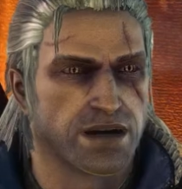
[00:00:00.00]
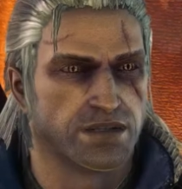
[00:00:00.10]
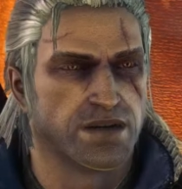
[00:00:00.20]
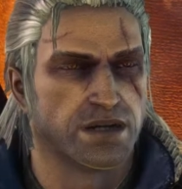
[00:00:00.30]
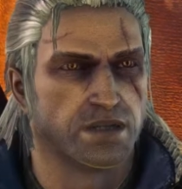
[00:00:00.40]
was
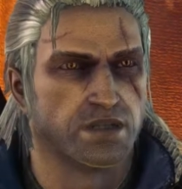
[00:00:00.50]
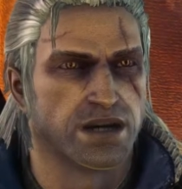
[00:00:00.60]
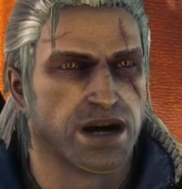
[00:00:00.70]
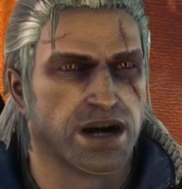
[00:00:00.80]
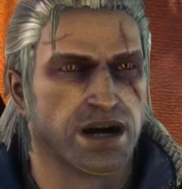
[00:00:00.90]
activated
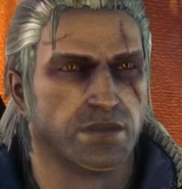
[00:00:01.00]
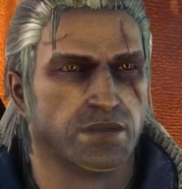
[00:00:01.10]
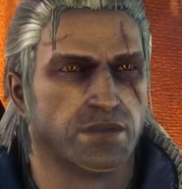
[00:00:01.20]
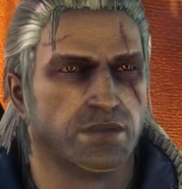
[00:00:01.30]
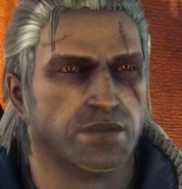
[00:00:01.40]
today.
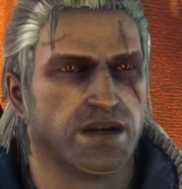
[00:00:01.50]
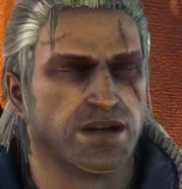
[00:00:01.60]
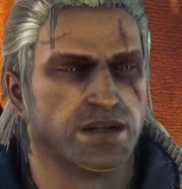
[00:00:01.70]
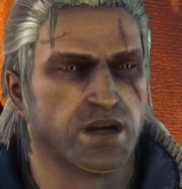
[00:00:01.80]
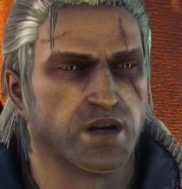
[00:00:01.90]
I
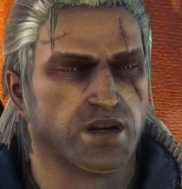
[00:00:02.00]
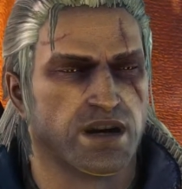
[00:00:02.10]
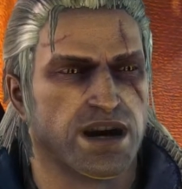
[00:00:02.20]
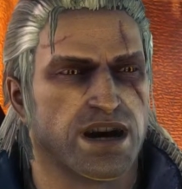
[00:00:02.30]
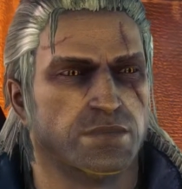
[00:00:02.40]
need to know
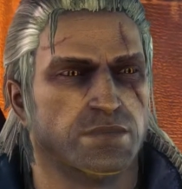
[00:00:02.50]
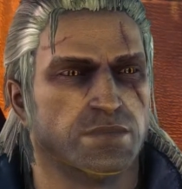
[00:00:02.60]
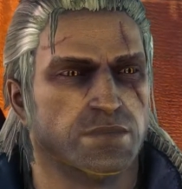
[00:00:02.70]
why.